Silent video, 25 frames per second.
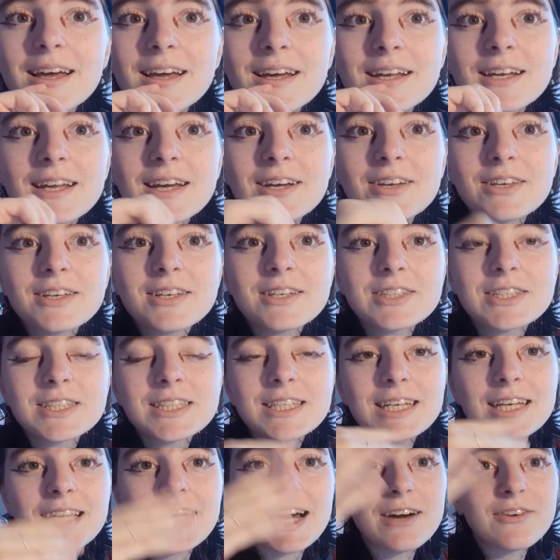now you can
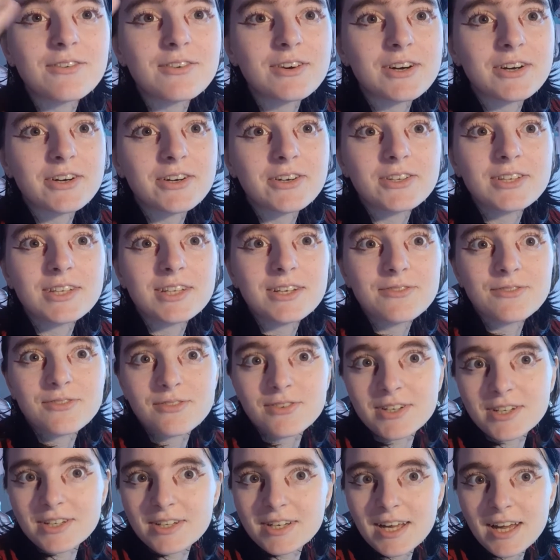see how we're all
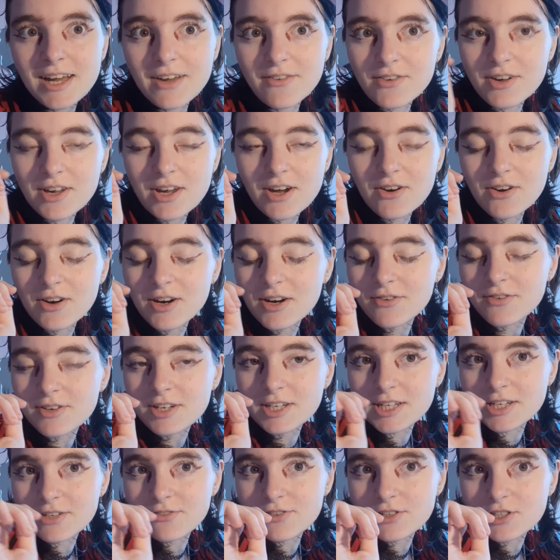different and we all have a
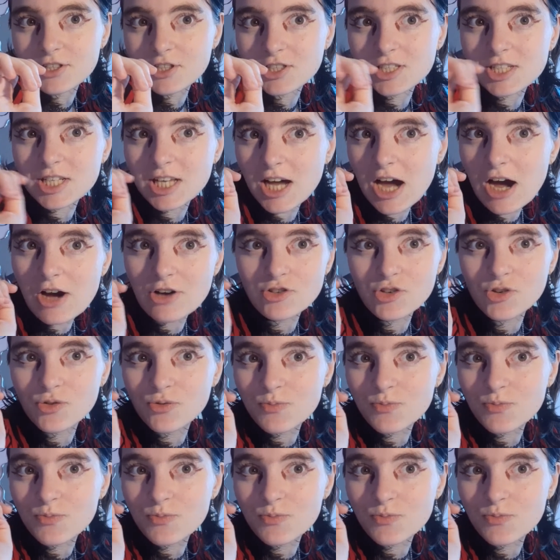different style of